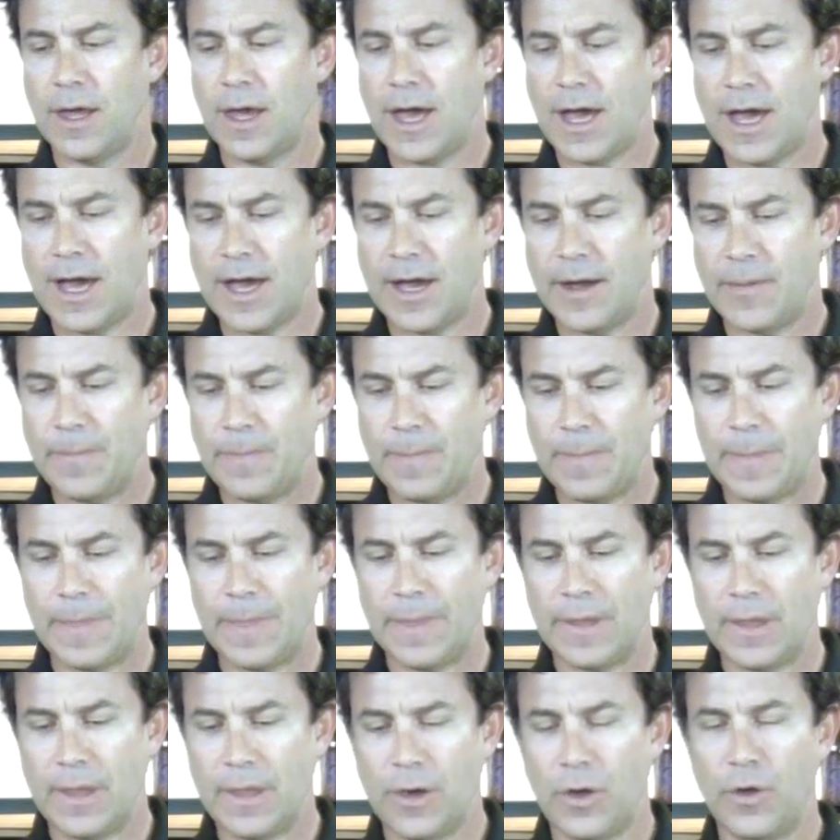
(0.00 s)

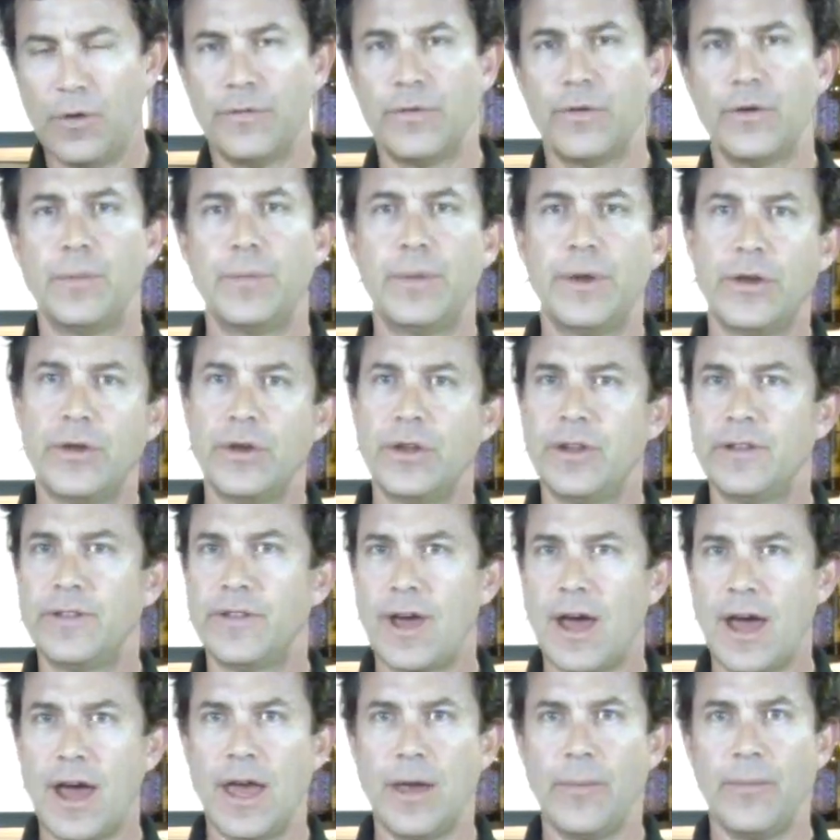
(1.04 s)
over a period of
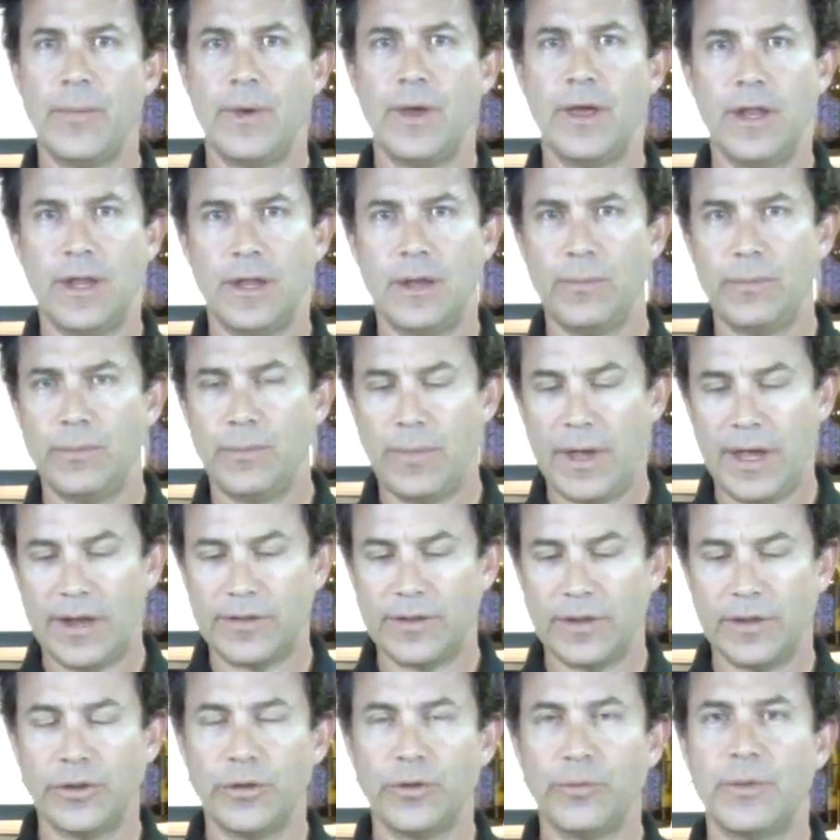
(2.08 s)
time, and it
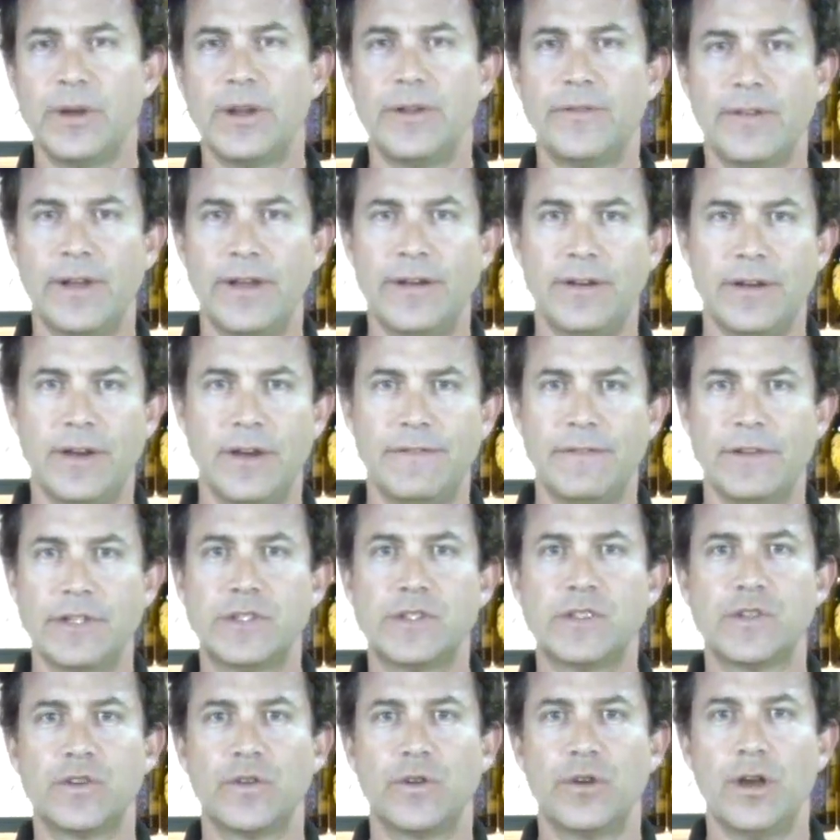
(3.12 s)
makes a little bit of a
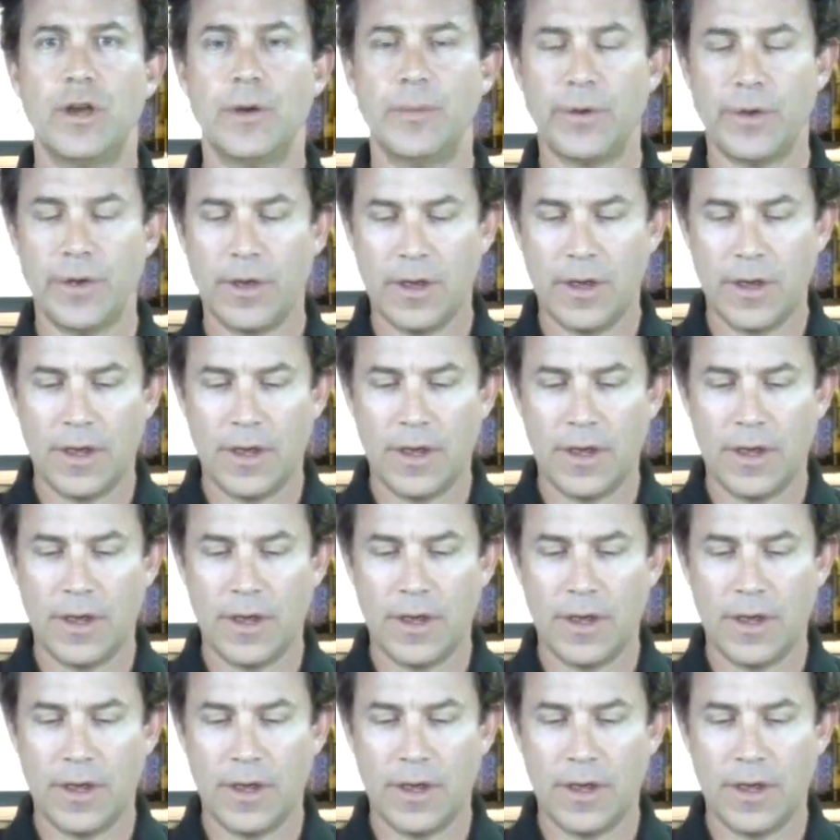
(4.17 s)
syrup.